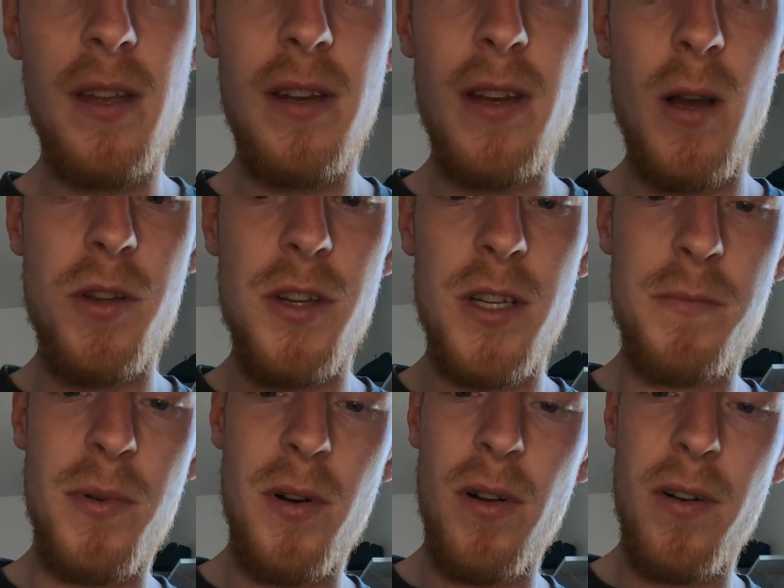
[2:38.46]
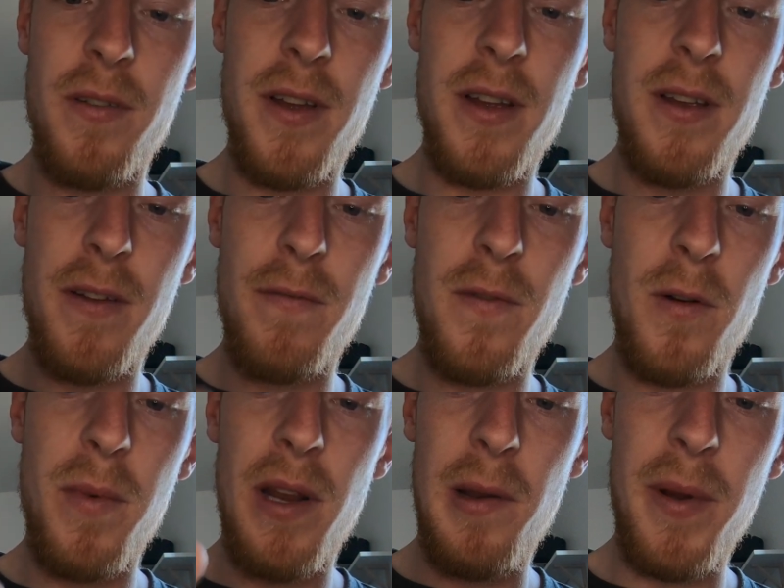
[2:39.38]
I just put on a
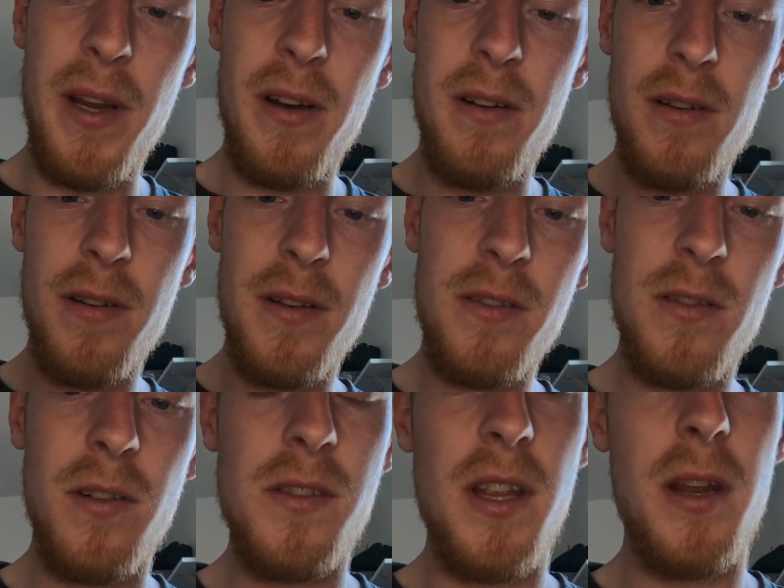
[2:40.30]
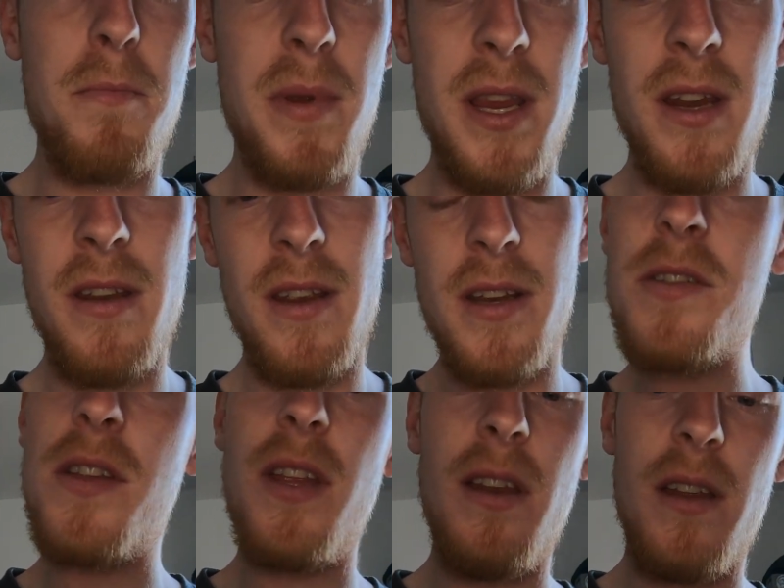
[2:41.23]
4mm tungsten bead
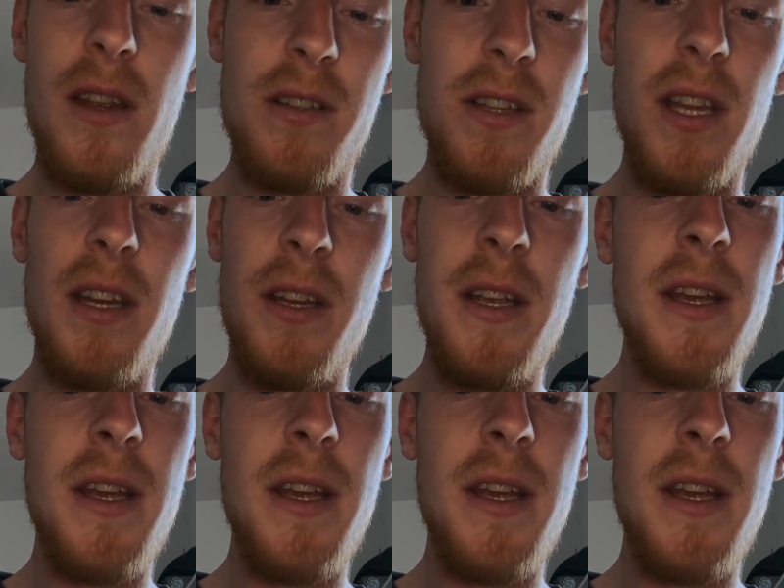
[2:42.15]
instead.